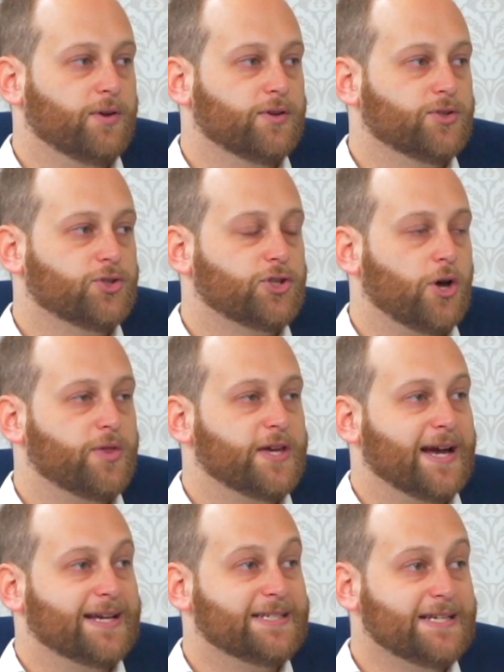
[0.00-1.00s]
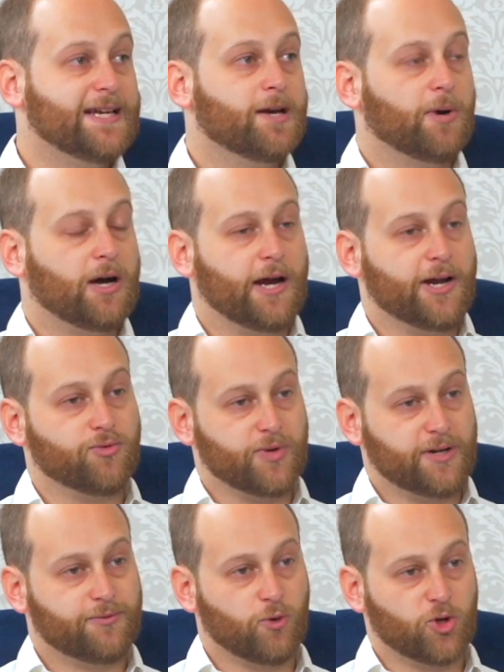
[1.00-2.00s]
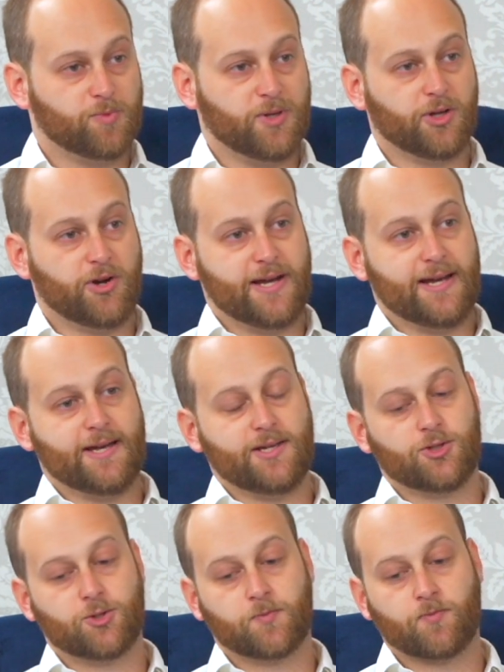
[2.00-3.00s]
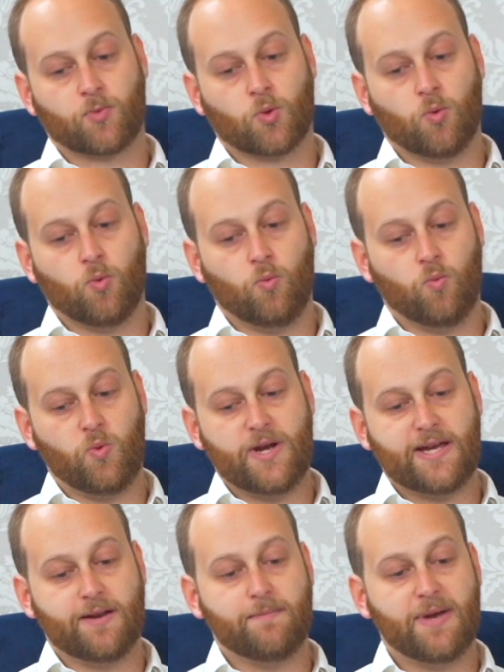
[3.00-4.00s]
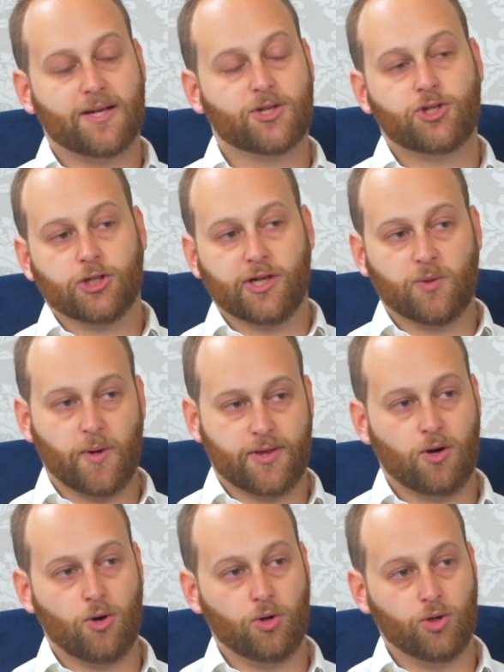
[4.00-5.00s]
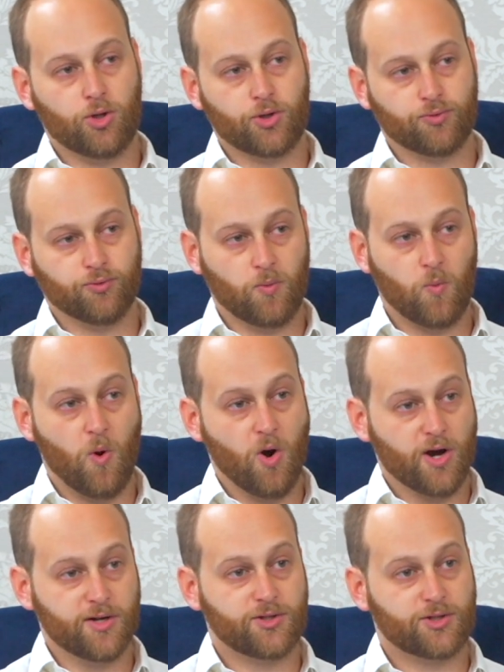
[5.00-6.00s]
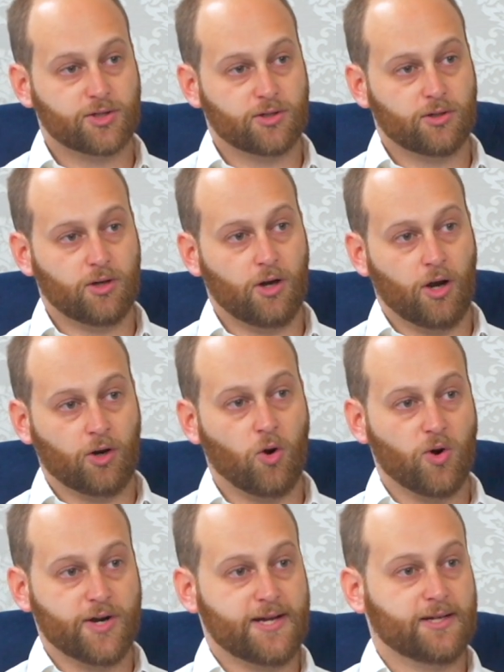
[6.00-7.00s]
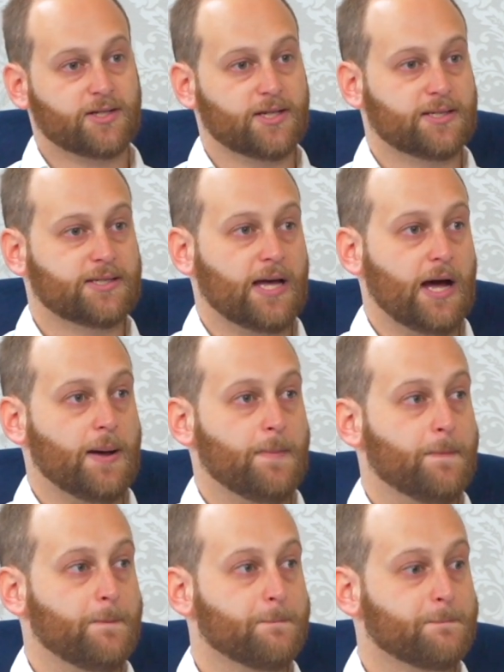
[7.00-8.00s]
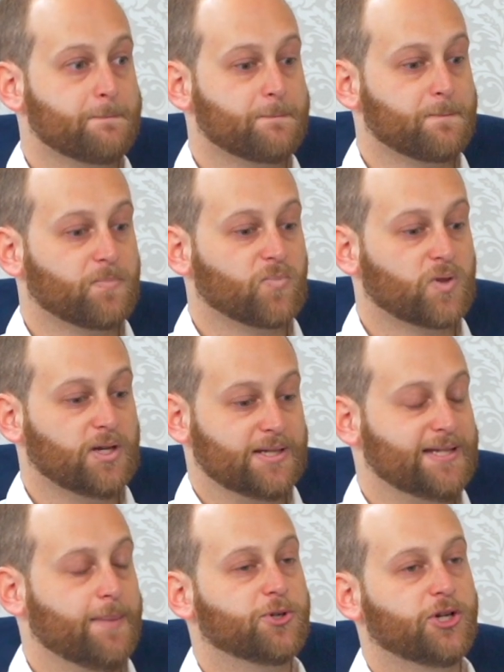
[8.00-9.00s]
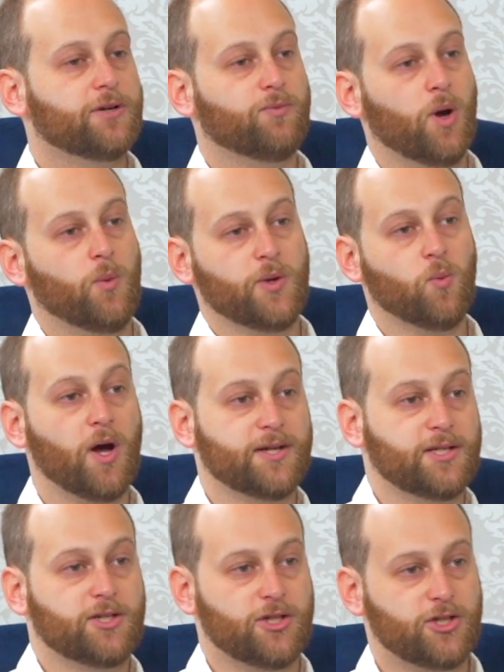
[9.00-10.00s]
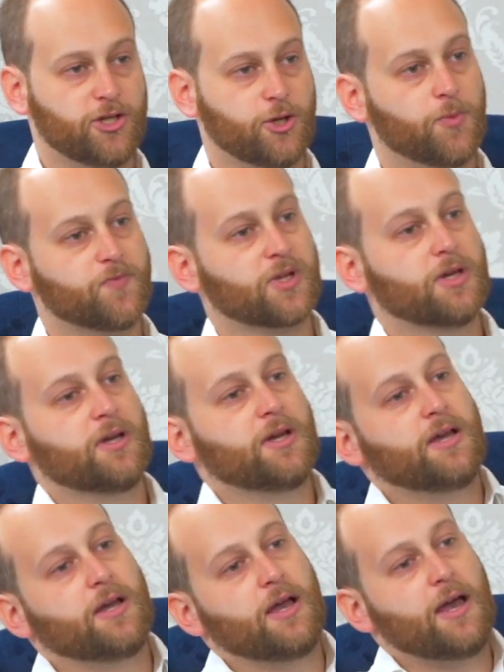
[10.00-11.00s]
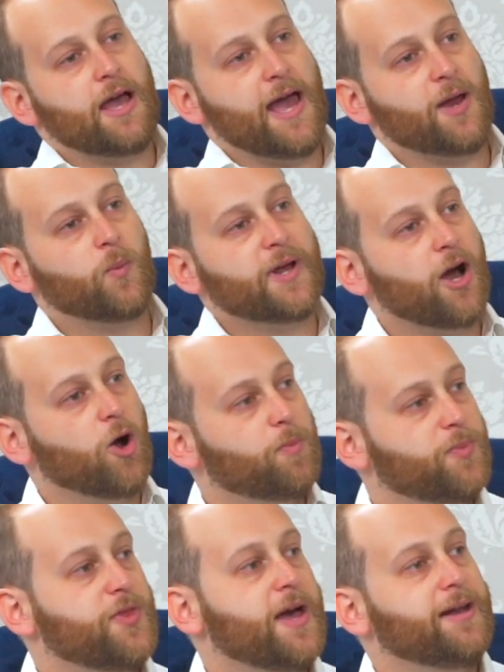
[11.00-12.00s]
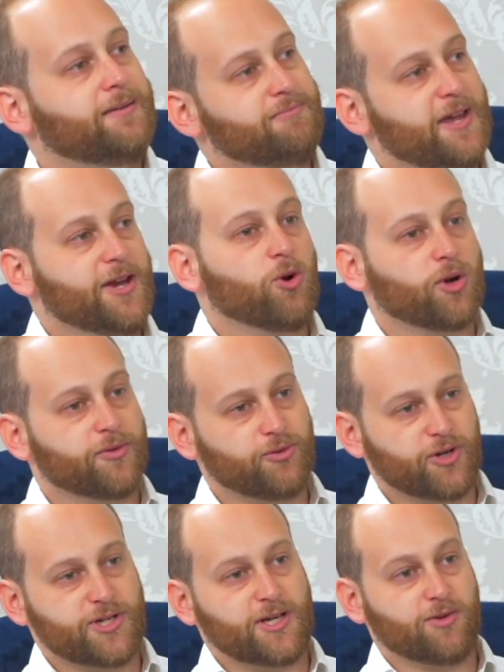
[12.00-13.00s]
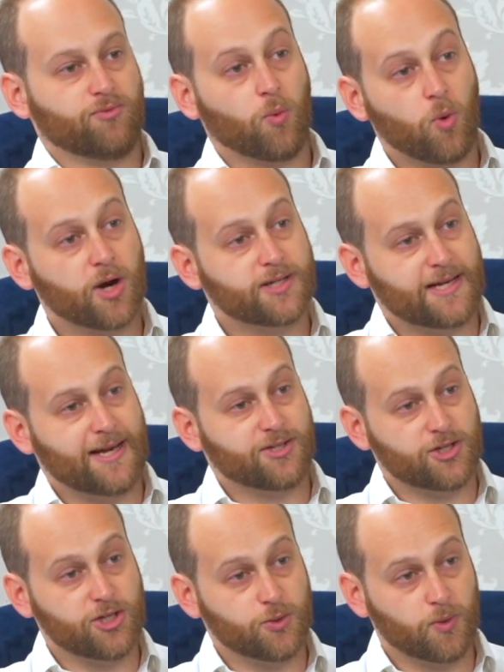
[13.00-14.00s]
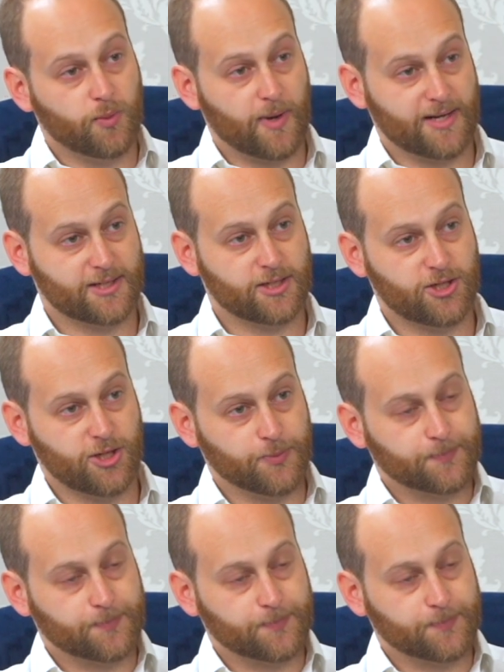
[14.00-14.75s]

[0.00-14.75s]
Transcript: So the idea behind reinforcement learning is we administer and withhold rewards according to some conception of what we want it to do, and we hope that in order for it to get rewards, it has to do what we want it to do.